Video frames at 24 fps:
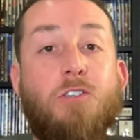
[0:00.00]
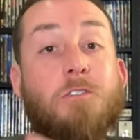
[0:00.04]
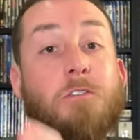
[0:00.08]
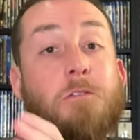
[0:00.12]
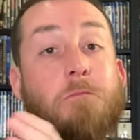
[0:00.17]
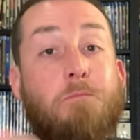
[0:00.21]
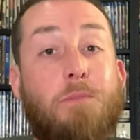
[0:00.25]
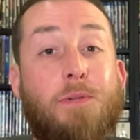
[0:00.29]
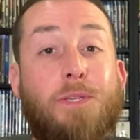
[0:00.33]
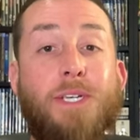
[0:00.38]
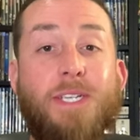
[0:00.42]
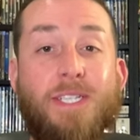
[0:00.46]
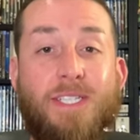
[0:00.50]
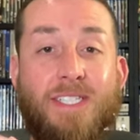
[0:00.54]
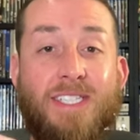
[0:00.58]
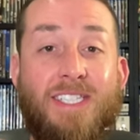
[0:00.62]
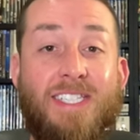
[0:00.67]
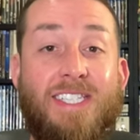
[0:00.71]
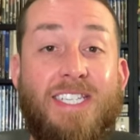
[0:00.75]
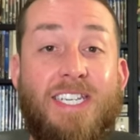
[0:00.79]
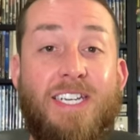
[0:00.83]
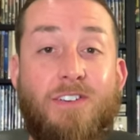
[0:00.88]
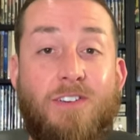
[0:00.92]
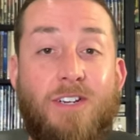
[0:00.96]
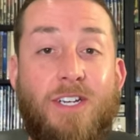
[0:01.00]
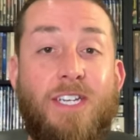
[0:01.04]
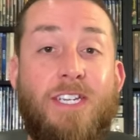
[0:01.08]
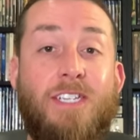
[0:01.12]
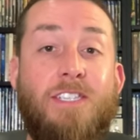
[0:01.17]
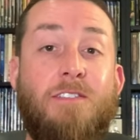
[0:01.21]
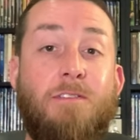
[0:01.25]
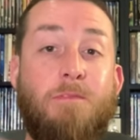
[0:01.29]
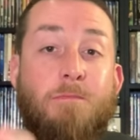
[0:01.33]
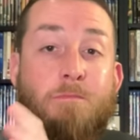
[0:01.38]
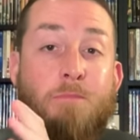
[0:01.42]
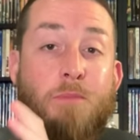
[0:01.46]
complete
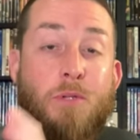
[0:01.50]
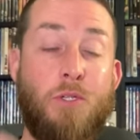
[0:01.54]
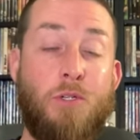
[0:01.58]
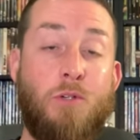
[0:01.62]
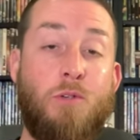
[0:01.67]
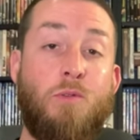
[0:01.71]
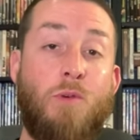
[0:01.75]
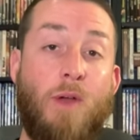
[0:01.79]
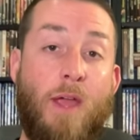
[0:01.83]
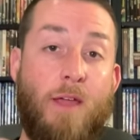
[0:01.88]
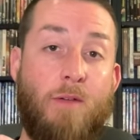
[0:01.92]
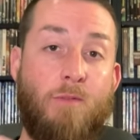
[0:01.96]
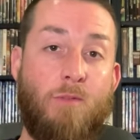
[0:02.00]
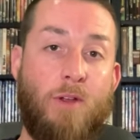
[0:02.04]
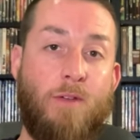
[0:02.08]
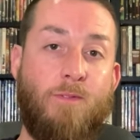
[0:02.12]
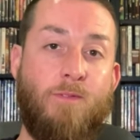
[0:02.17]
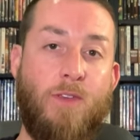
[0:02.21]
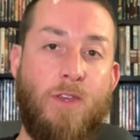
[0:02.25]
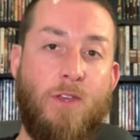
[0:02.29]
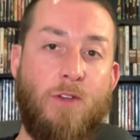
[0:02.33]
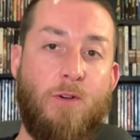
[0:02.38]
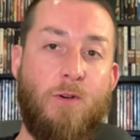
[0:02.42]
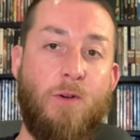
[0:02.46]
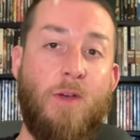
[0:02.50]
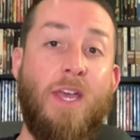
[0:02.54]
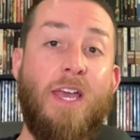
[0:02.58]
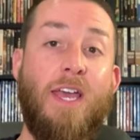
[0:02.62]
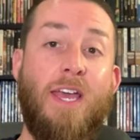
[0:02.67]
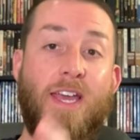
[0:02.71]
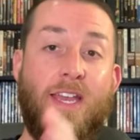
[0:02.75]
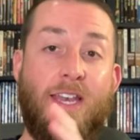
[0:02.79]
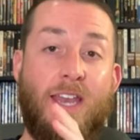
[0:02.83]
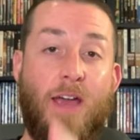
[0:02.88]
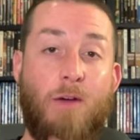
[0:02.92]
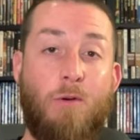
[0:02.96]
series Blu-ray review.
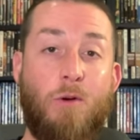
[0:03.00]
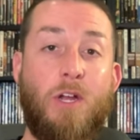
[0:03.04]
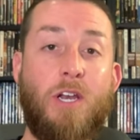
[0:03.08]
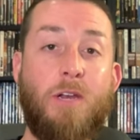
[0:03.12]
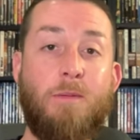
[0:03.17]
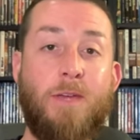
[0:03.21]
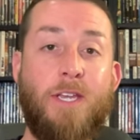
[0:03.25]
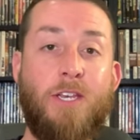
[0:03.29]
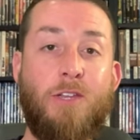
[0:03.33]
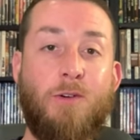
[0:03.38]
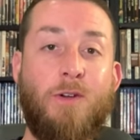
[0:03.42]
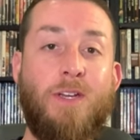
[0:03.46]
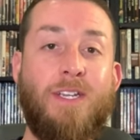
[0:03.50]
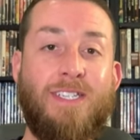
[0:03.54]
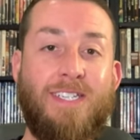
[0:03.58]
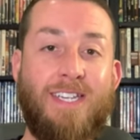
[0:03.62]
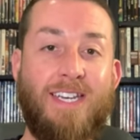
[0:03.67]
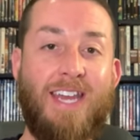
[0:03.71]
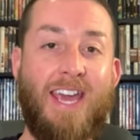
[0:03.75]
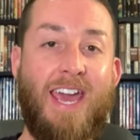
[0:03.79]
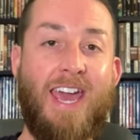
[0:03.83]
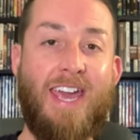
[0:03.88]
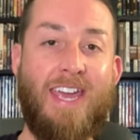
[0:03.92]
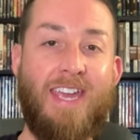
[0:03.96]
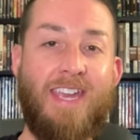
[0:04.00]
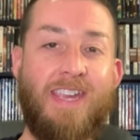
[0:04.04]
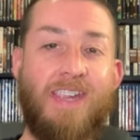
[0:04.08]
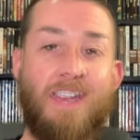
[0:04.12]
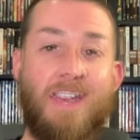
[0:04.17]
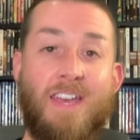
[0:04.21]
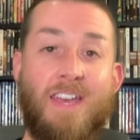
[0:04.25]
Now we're going to be doing today